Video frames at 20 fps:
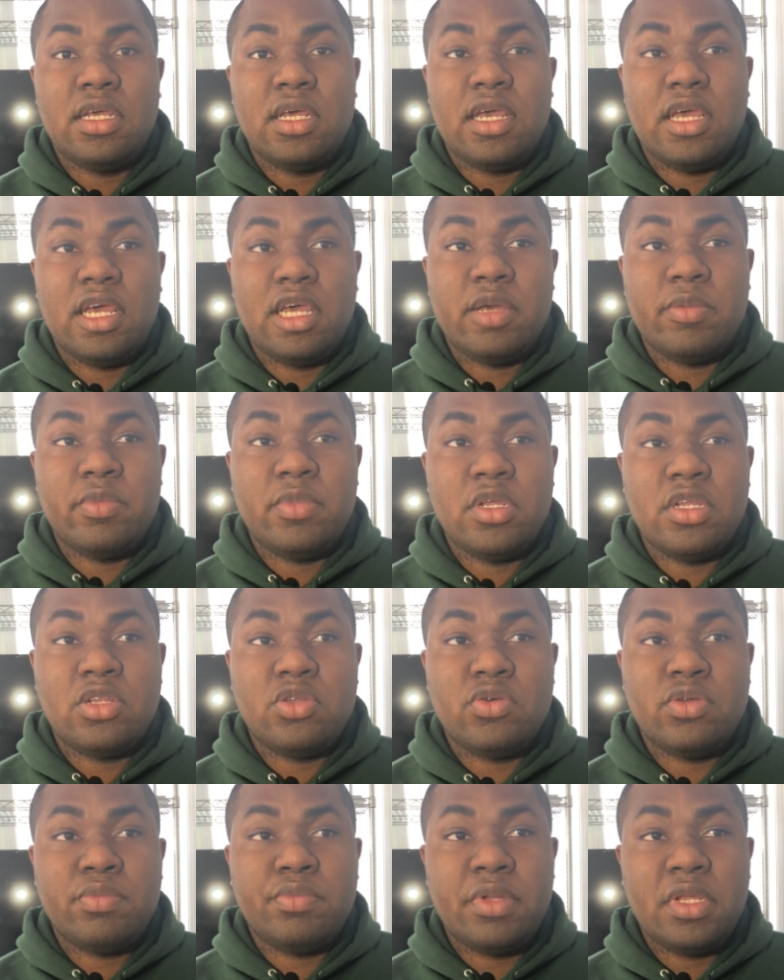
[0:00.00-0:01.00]
It
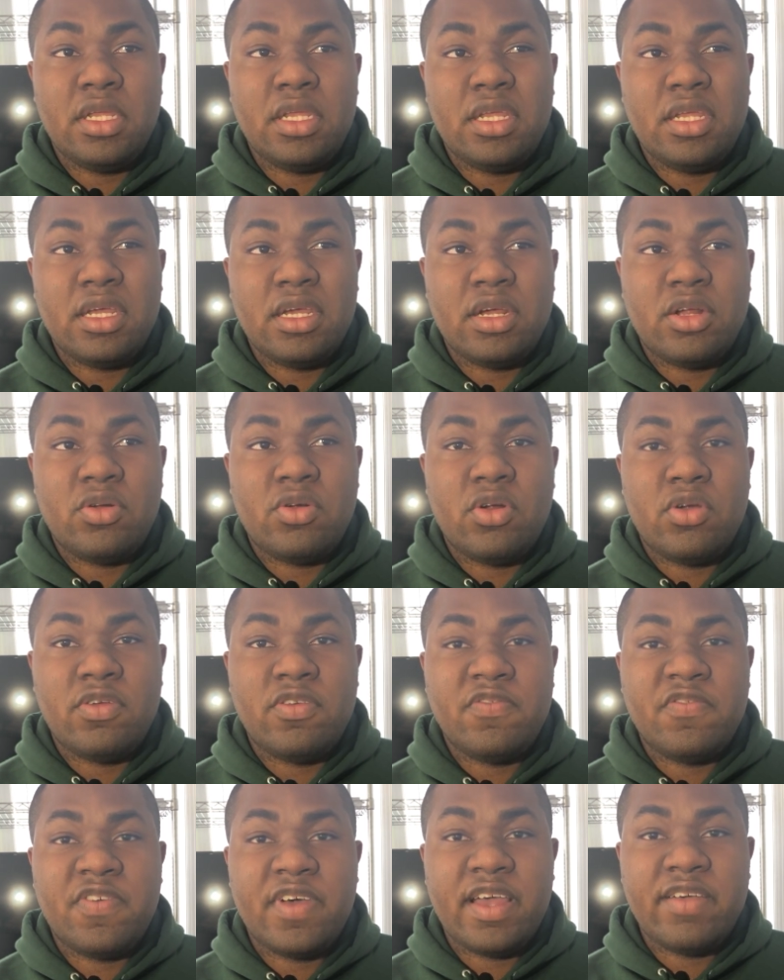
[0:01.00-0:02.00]
will be
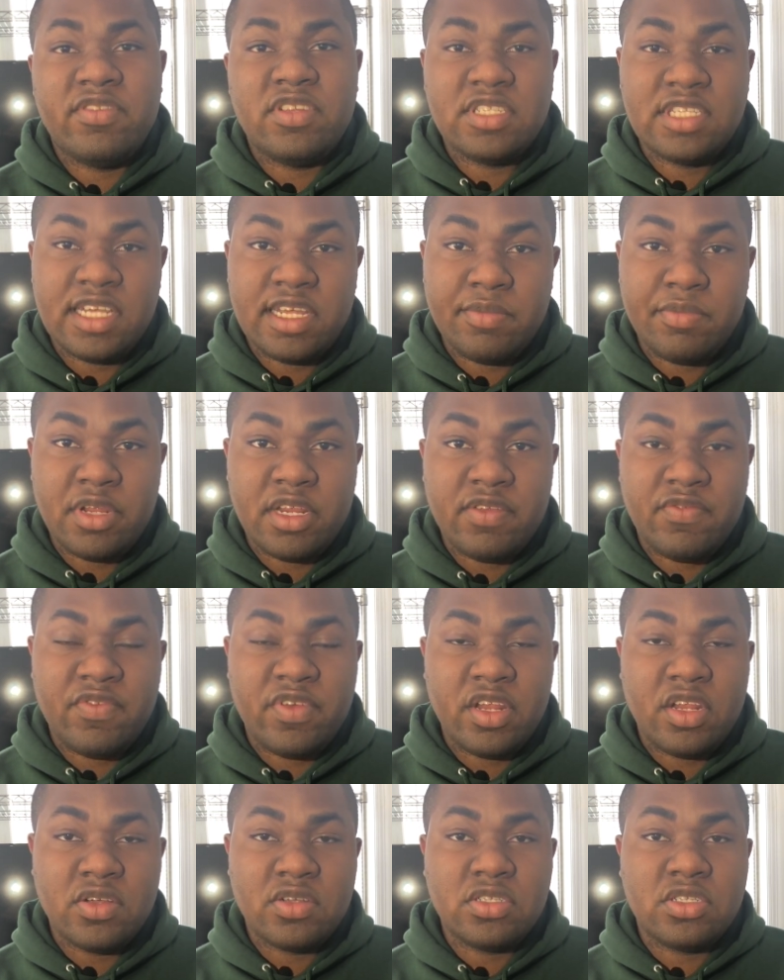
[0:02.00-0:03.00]
around 5 to 10 minute
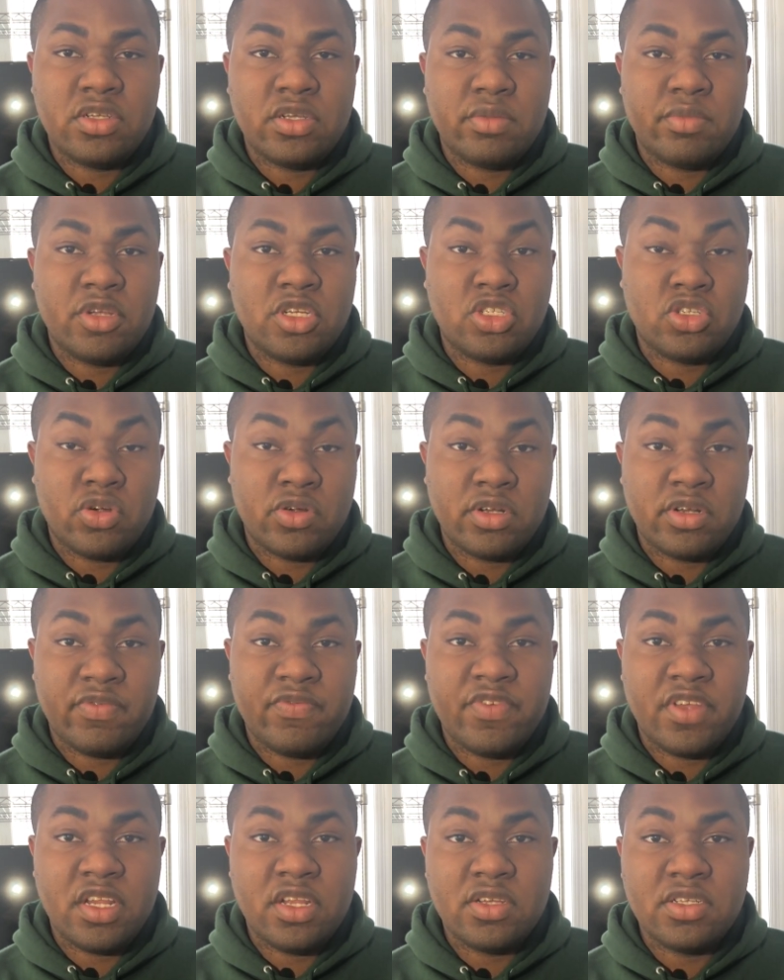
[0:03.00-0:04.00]
videos, so it'll be shorter
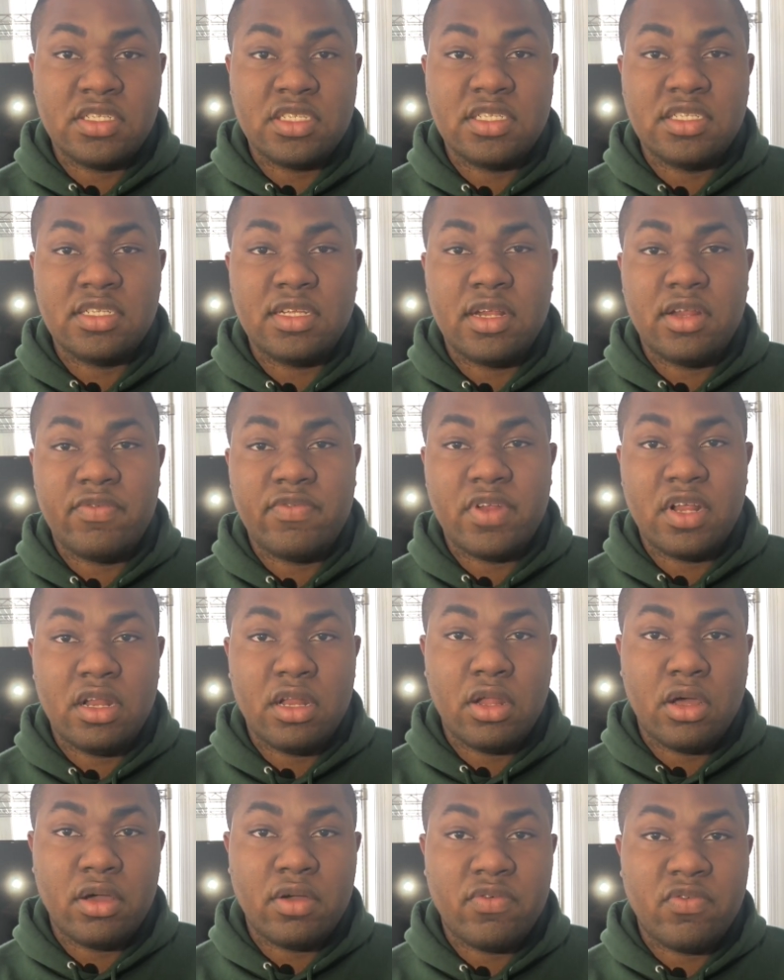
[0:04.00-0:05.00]
videos instead of that
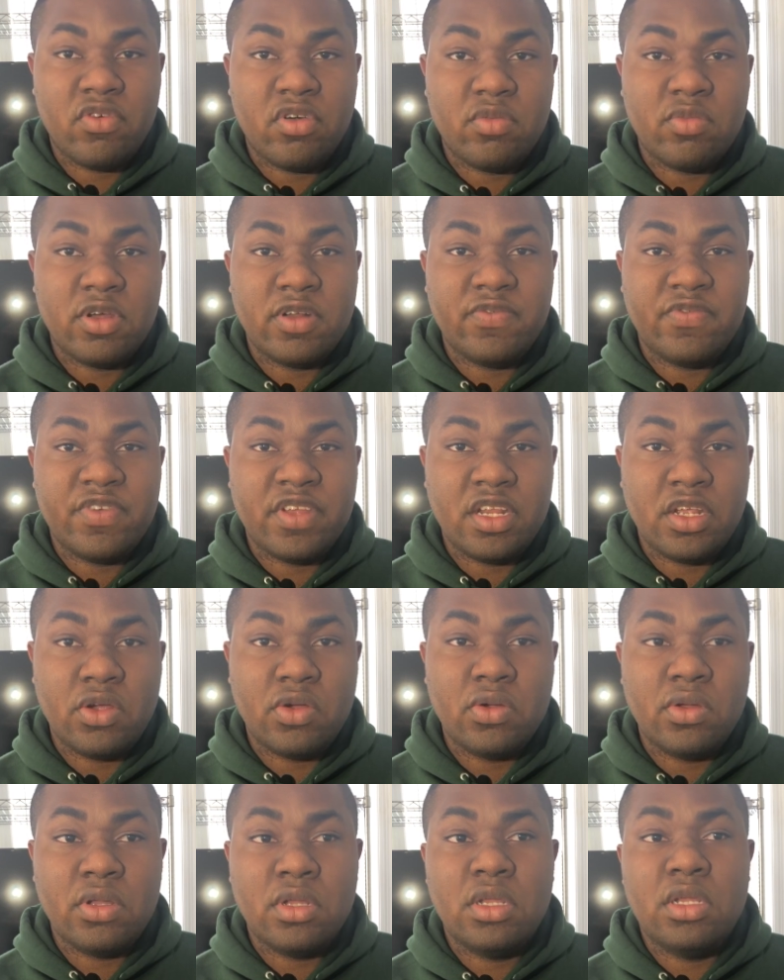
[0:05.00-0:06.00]
long format
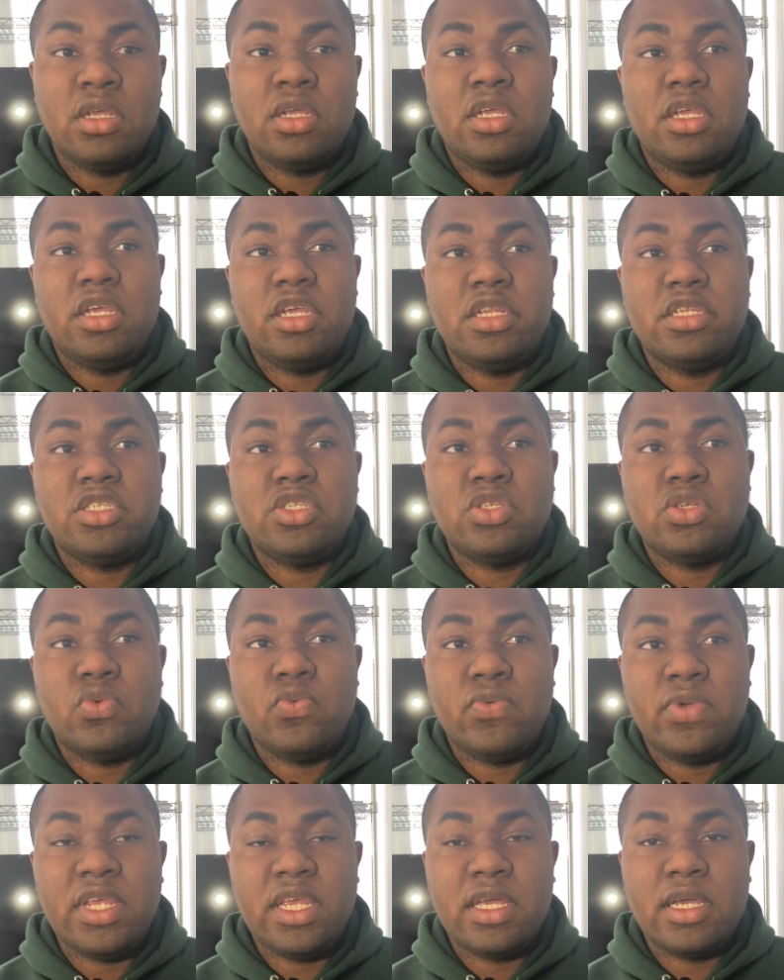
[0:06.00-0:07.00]
video each
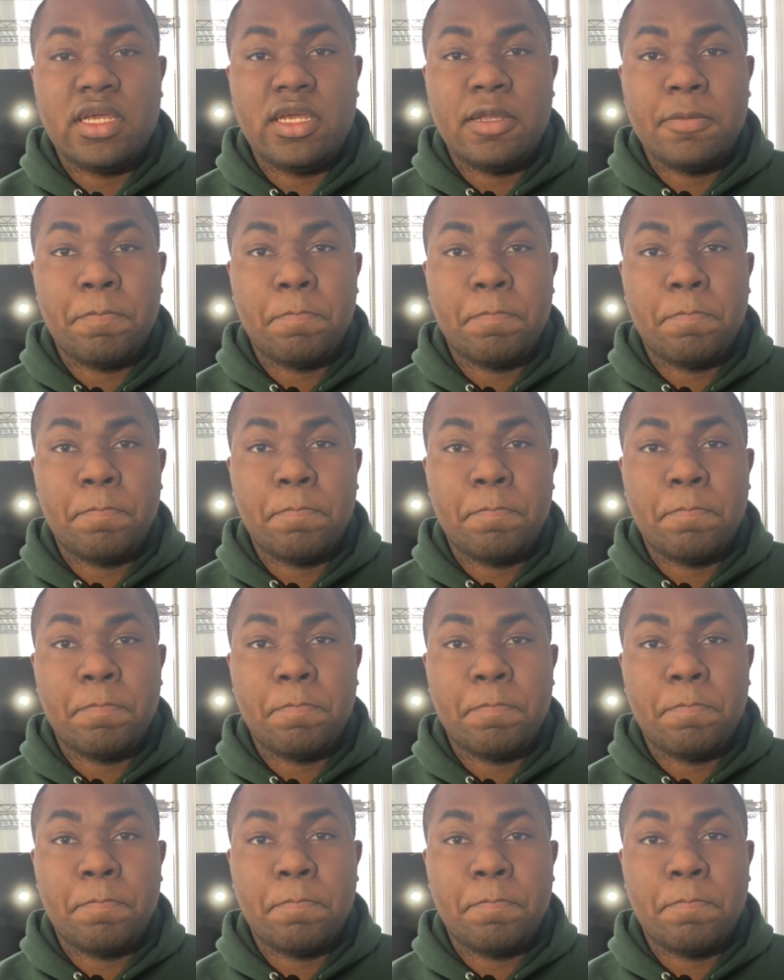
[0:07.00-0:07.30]
week,